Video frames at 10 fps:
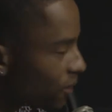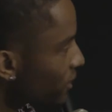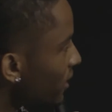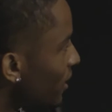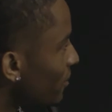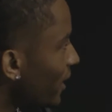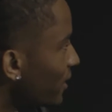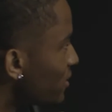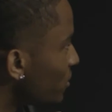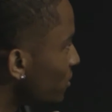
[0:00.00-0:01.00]
turn it up
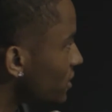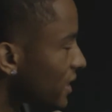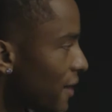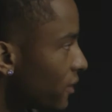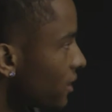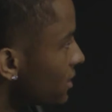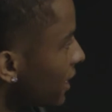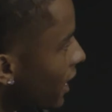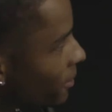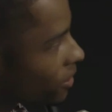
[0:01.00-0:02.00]
and just have a good
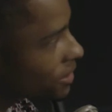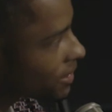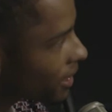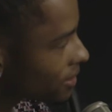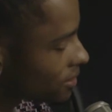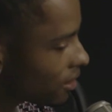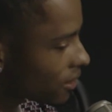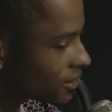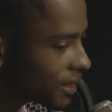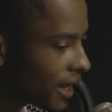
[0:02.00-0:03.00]
time on the second song.
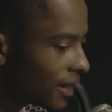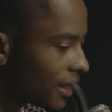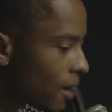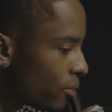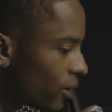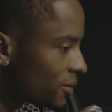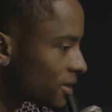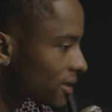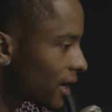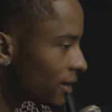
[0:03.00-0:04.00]
Because at that point, it was
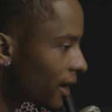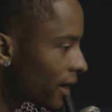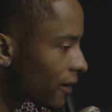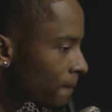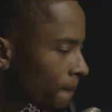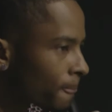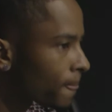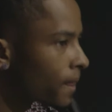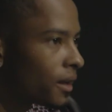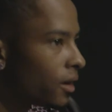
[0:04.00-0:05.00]
just kind of like,
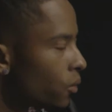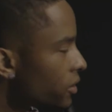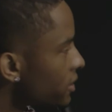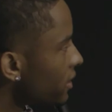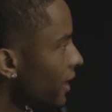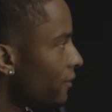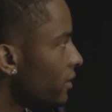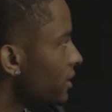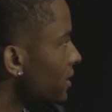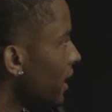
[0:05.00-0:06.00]
we're just here to have a
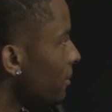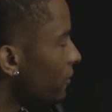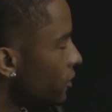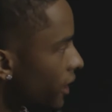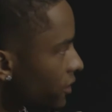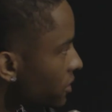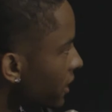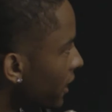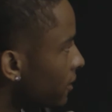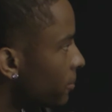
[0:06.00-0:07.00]
good time. If you
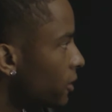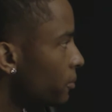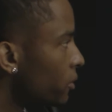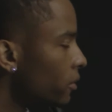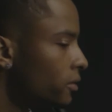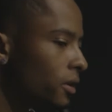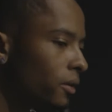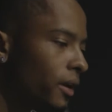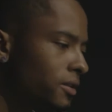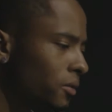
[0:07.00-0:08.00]
entertain the people,
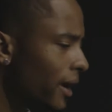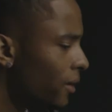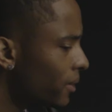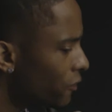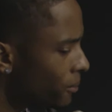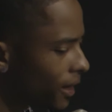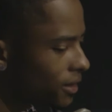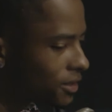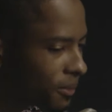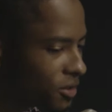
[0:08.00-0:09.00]
interact with everybody,
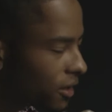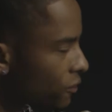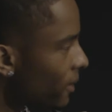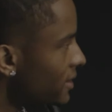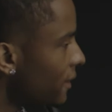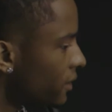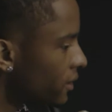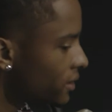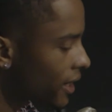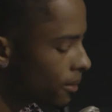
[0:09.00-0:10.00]
just make sure everybody's having a
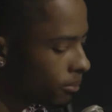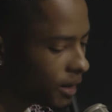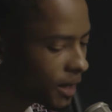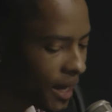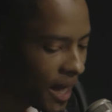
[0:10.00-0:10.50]
good time. But